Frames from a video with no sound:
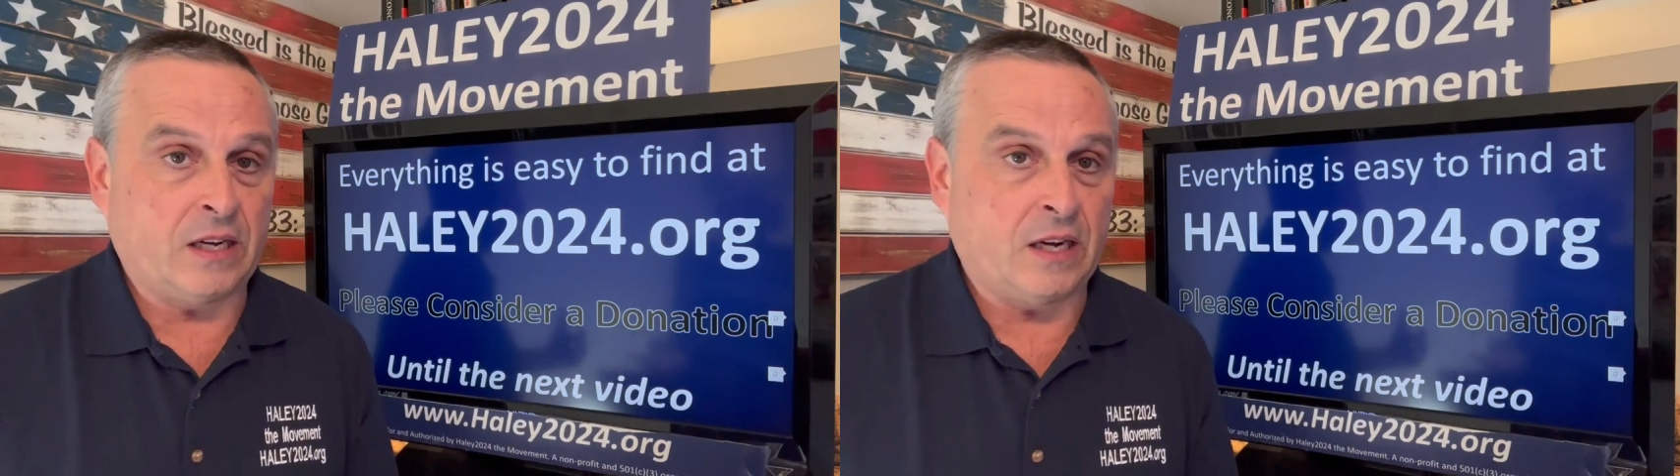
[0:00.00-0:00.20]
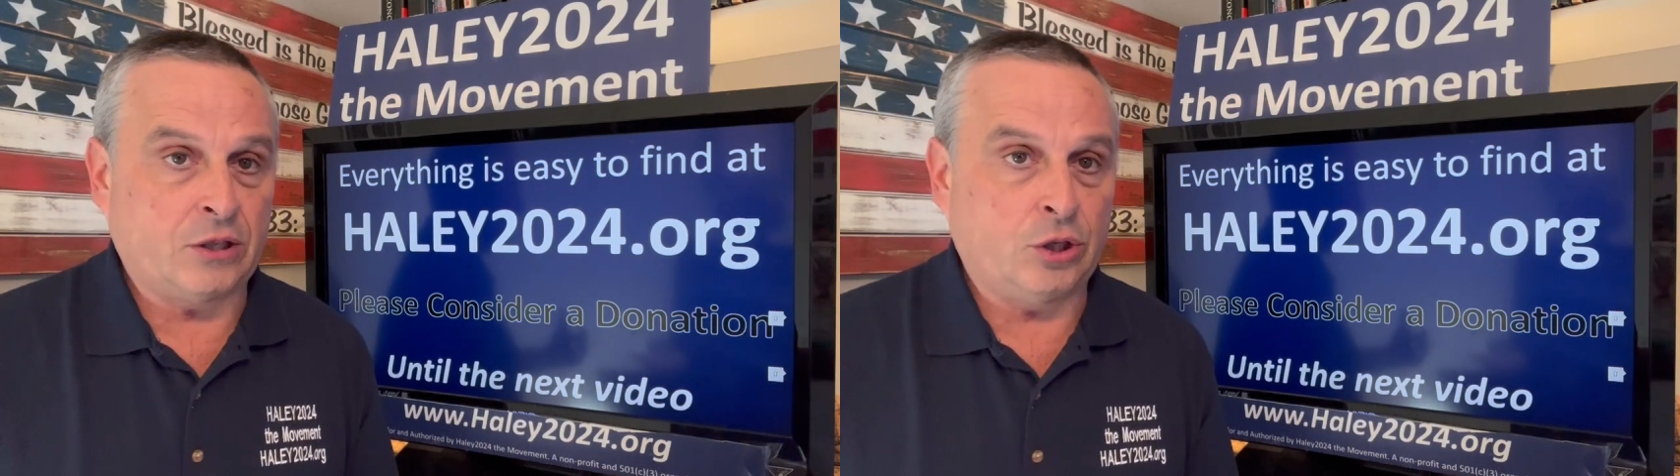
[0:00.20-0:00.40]
the
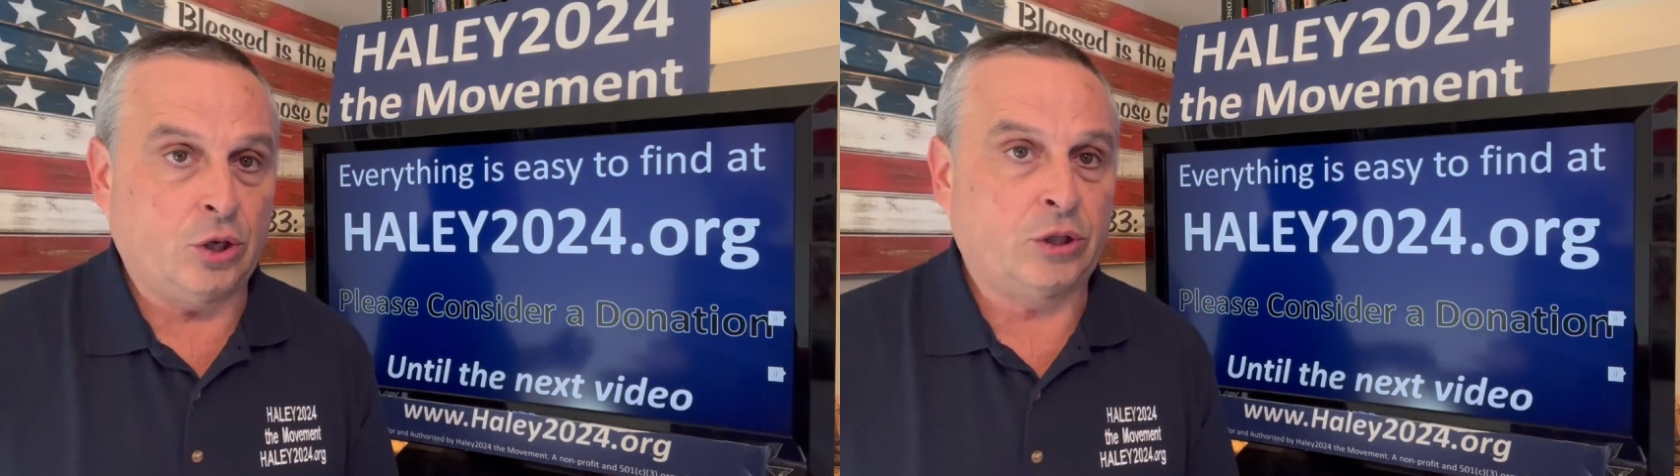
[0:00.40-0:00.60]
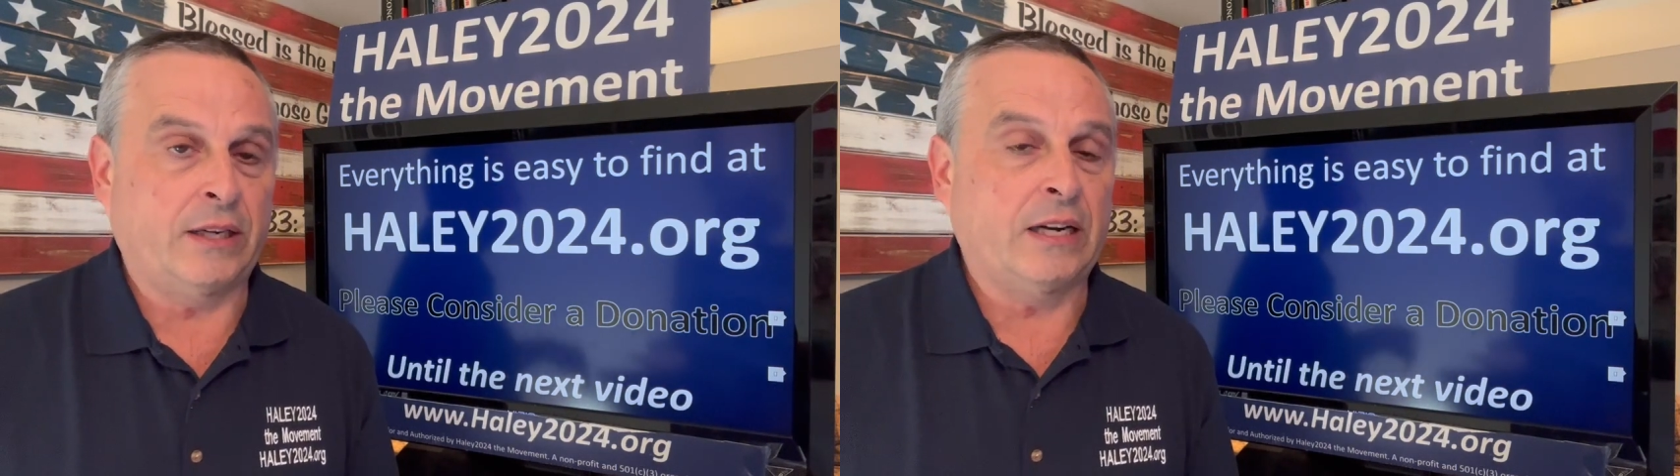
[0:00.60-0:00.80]

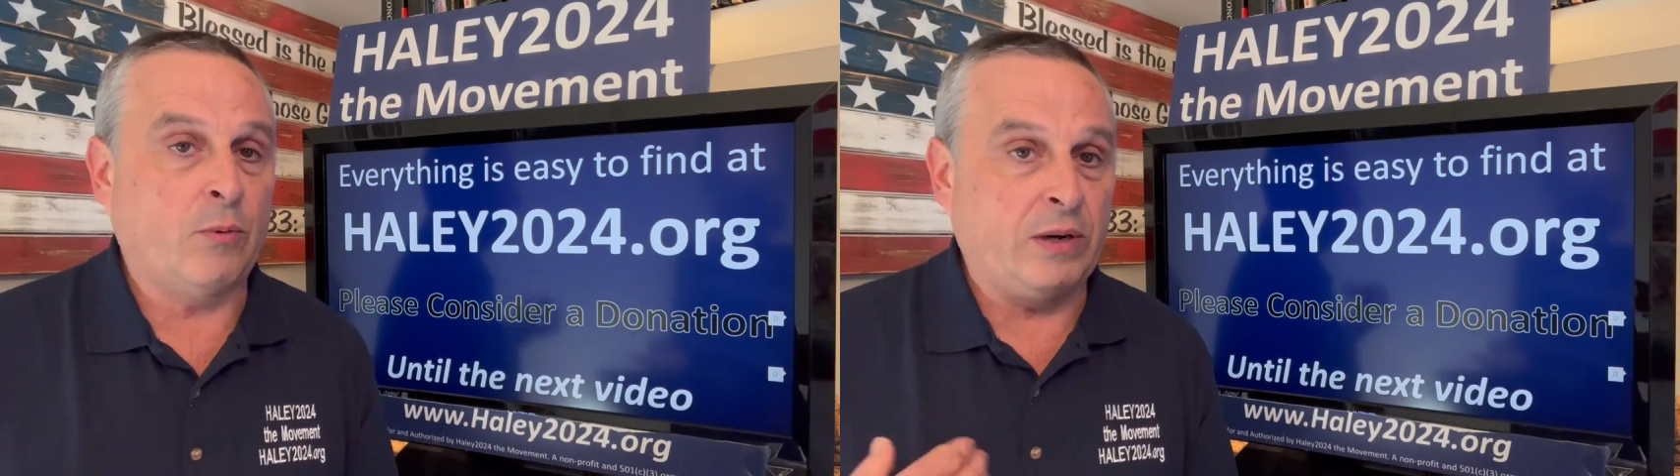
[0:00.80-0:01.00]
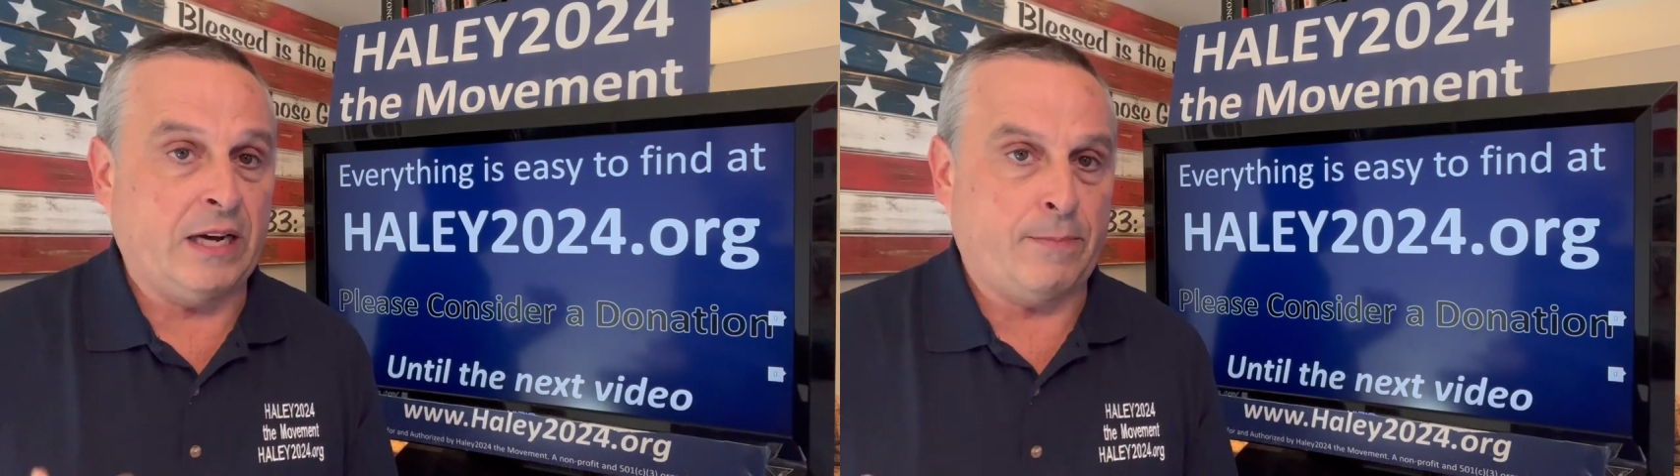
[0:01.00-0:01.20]
Constitution,
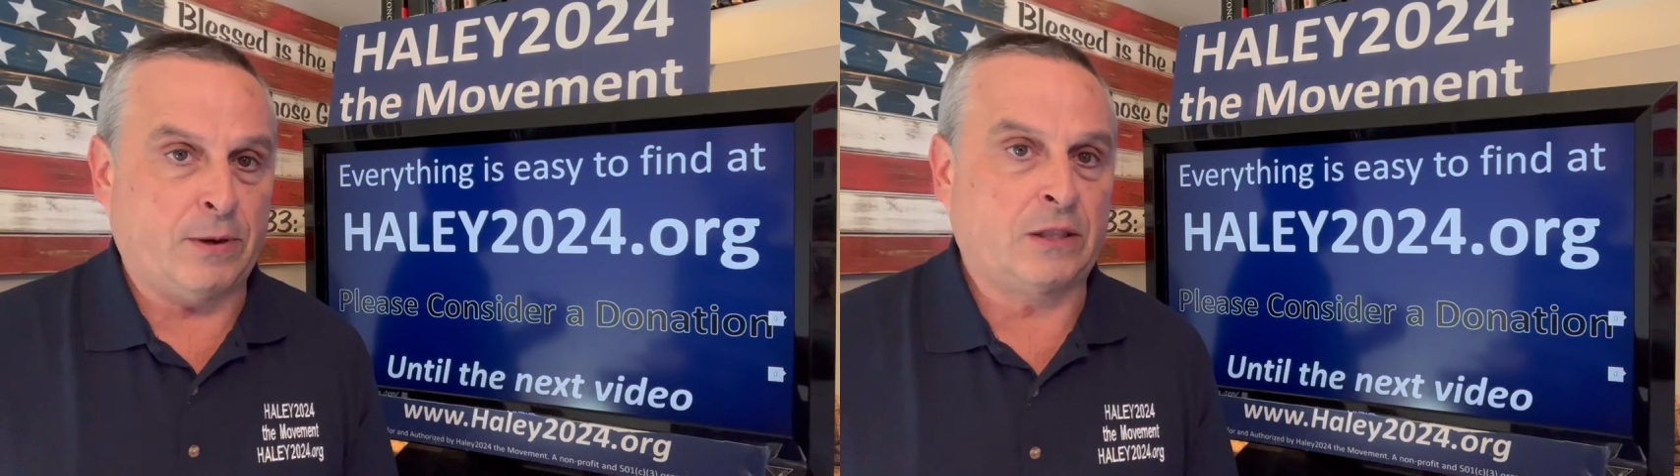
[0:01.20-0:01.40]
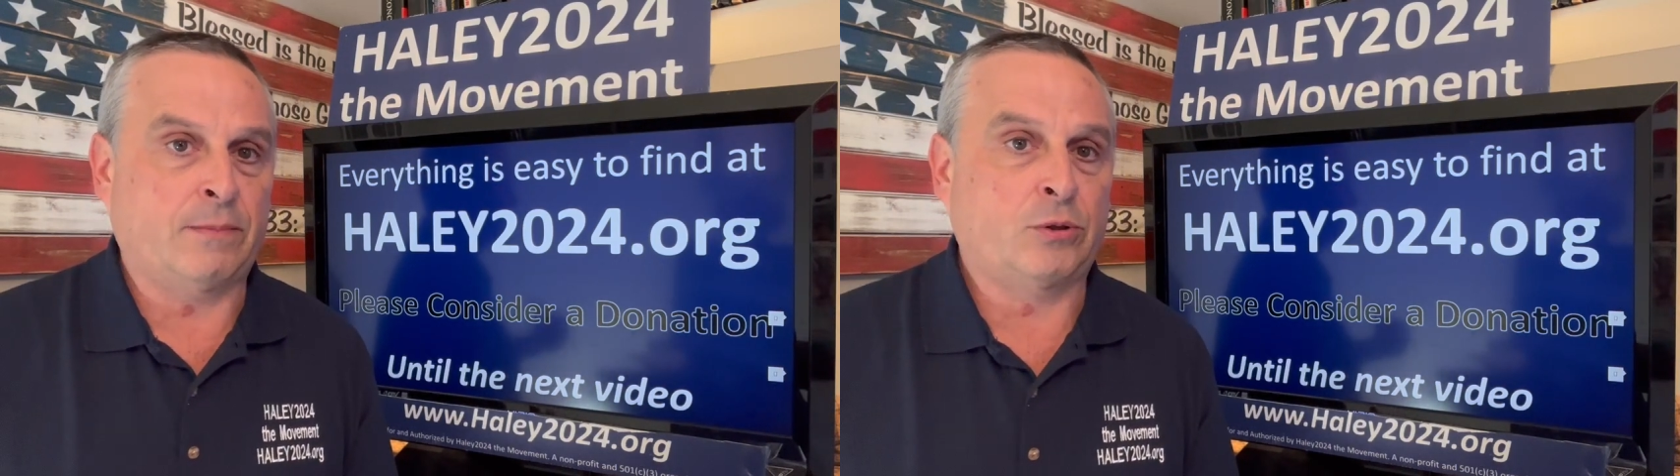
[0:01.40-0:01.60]
and we need to
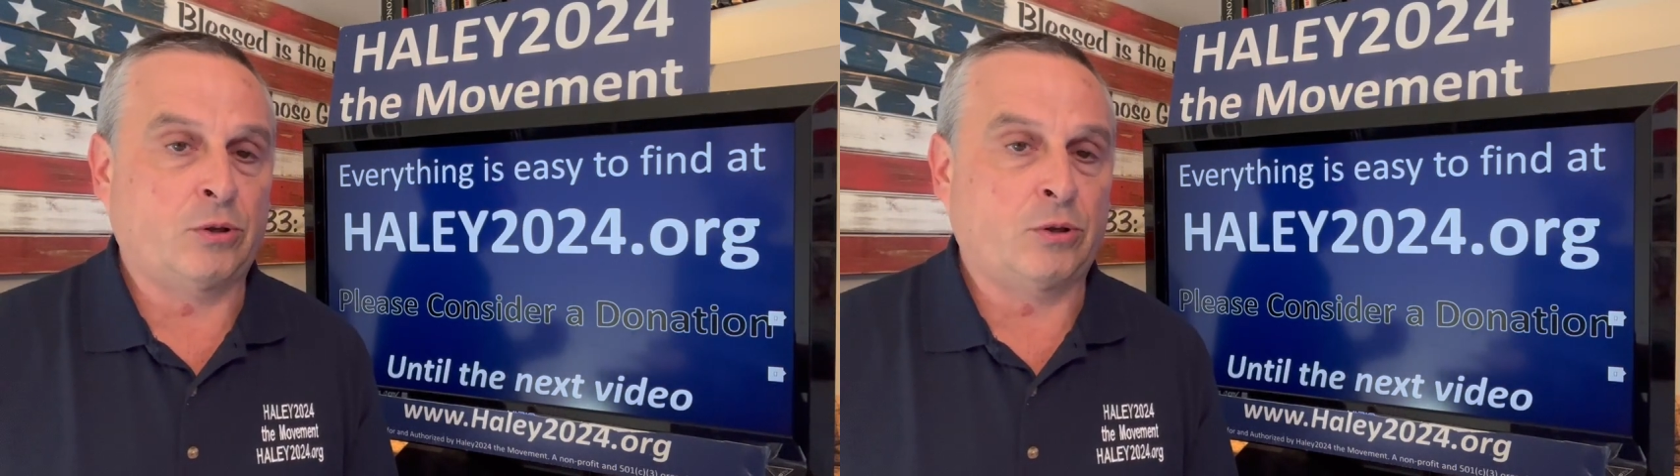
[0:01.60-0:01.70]
put some